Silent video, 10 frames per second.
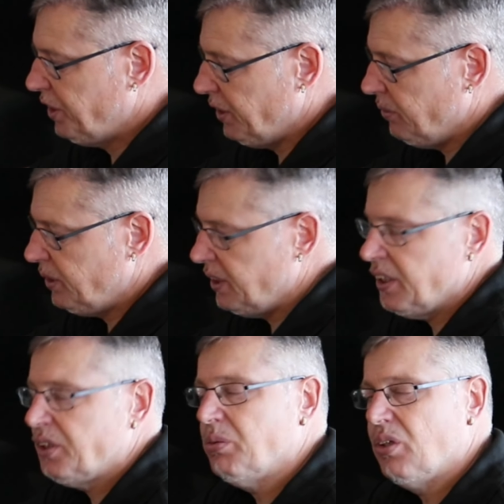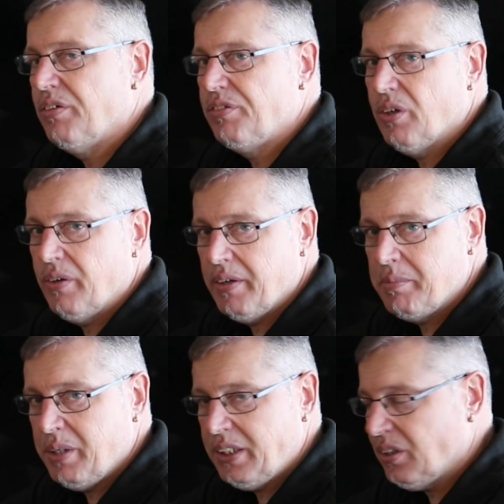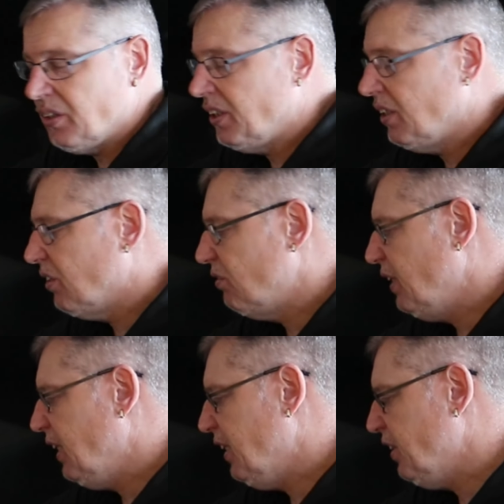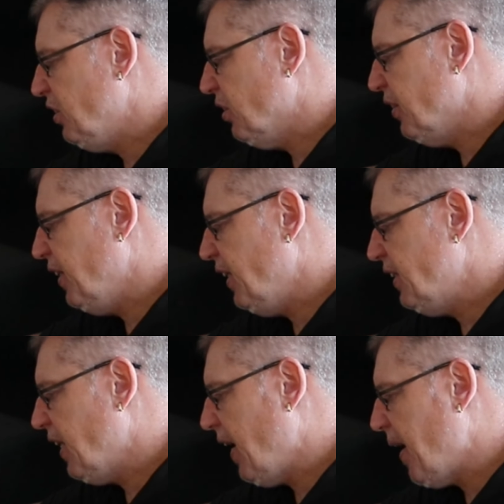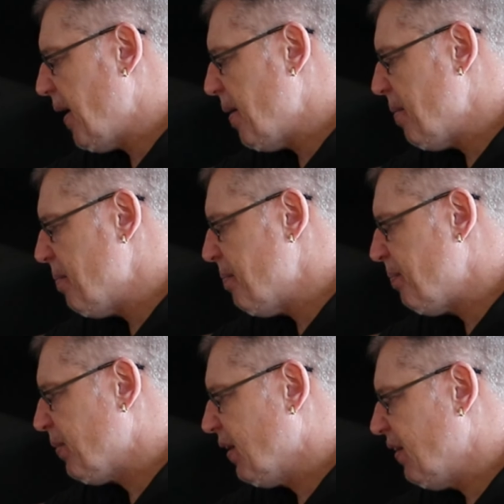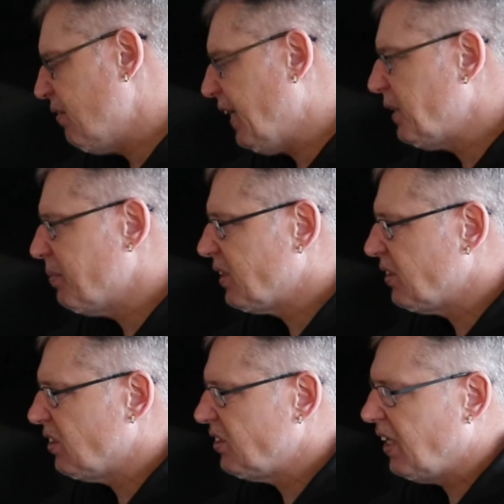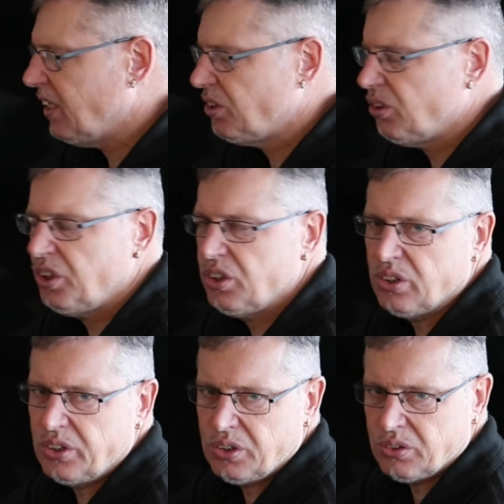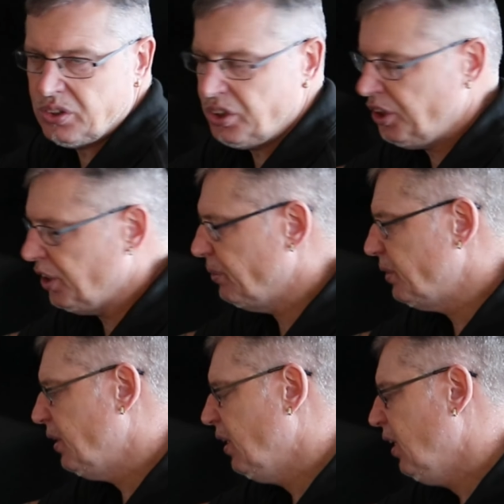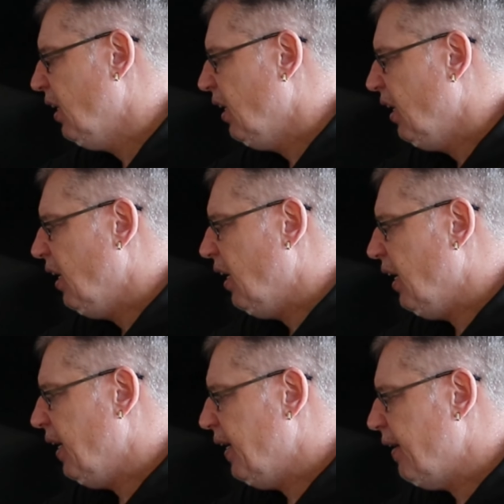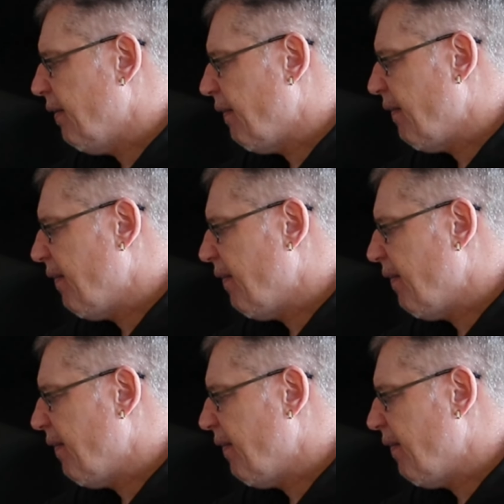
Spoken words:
shooting this one, I've got to admit I did. I really enjoyed it. The Reximex, as I say, is such a nice gun to shoot. I